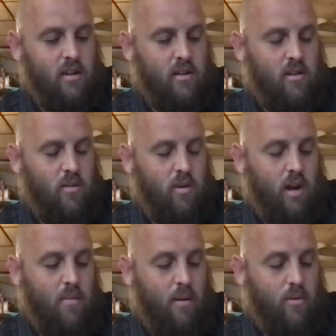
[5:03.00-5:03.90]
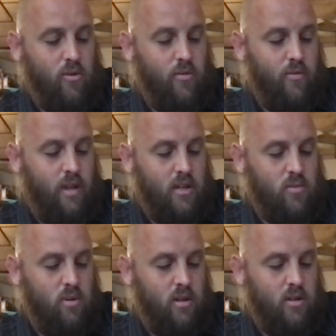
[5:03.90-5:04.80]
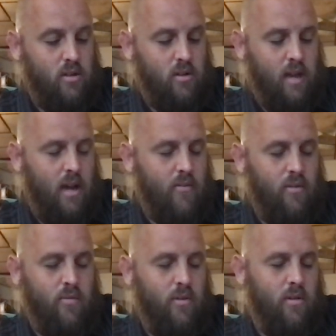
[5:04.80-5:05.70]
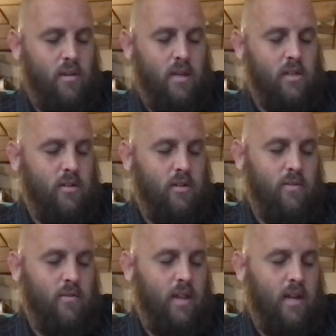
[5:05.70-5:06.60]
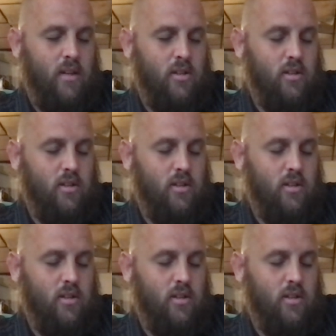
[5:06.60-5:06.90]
Don't worry about what your flesh wants. You don't gotta fulfill the lust of your flesh.